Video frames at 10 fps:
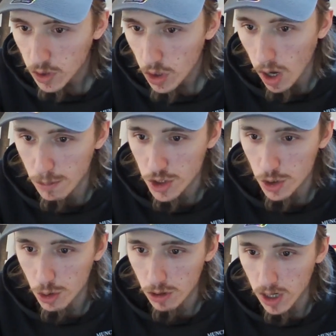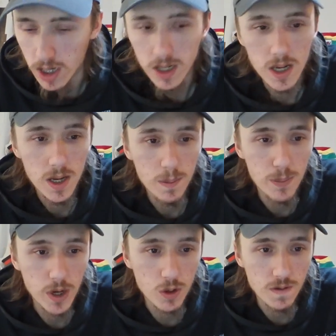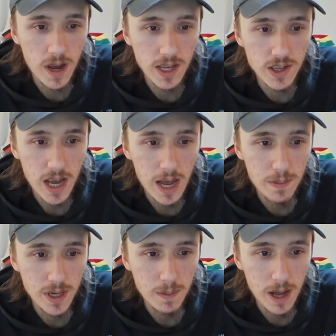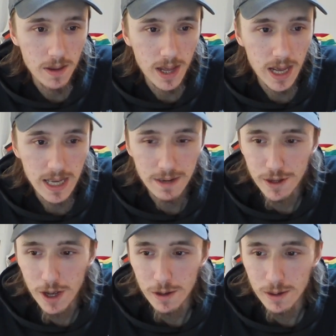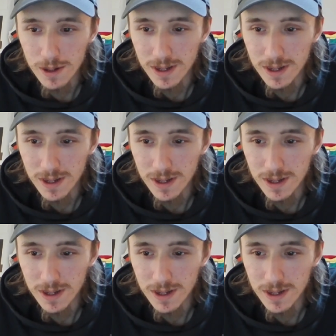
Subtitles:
I'm sure Bills fans are happy about that, even though